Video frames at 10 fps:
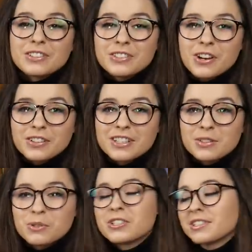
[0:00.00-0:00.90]
Starless,
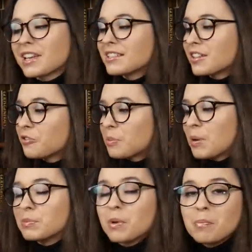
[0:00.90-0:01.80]
which is a
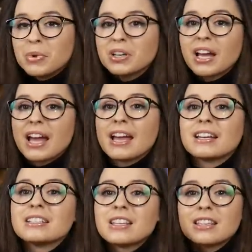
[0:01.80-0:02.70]
self-pubbed book,
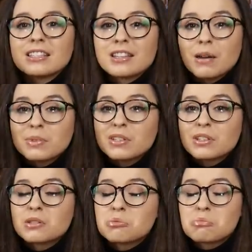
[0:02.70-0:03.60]
and the synopsis
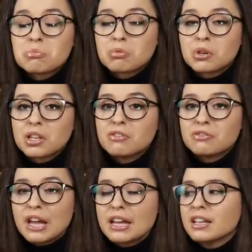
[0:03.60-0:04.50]
is pretty
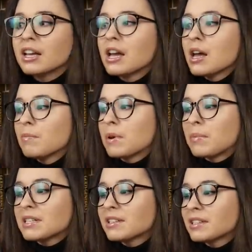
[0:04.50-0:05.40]
vague. But it
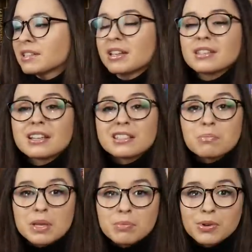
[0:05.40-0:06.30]
basically sounds like it's a
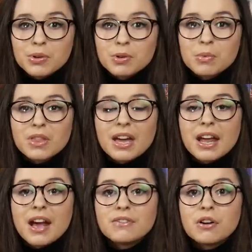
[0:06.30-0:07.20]
people group that
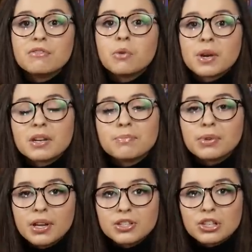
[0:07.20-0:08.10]
have avoided
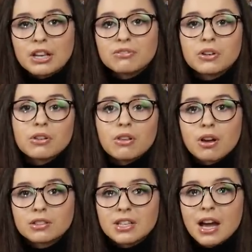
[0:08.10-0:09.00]
bloodshed for a
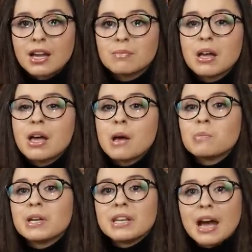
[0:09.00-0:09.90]
long time,
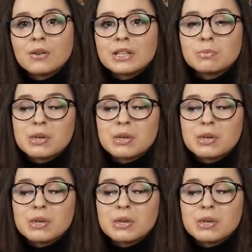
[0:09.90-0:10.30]
but now it's